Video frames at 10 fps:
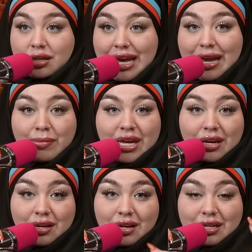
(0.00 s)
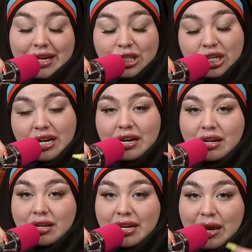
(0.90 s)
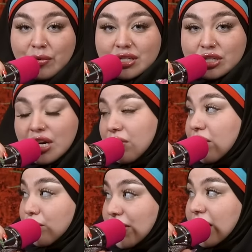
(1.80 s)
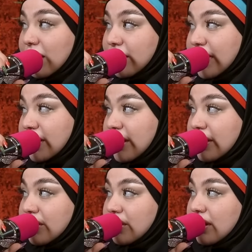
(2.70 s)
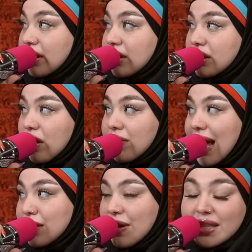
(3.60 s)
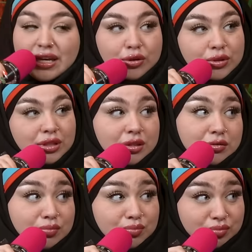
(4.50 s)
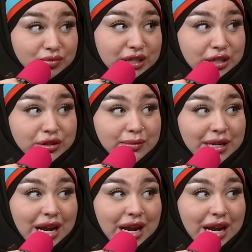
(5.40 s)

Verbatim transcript: gaming addiction and gamers in general are really under researched. So that's why they used research from the